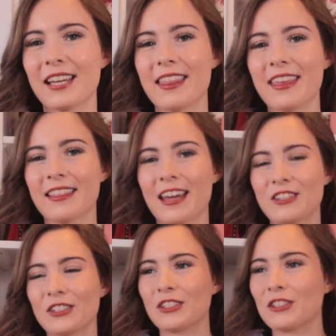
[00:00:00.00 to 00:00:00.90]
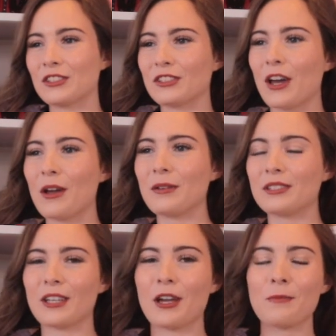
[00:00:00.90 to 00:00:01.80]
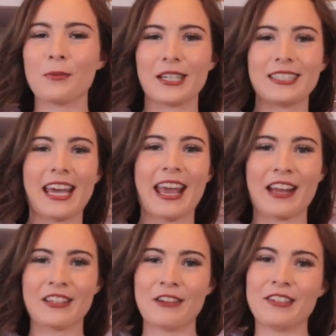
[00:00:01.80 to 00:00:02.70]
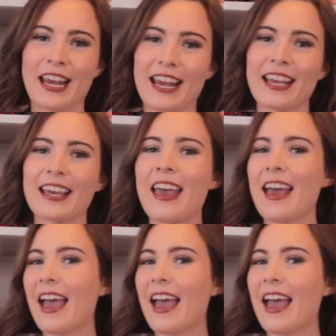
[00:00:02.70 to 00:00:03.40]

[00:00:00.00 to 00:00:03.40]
I think they're just so pretty and unique.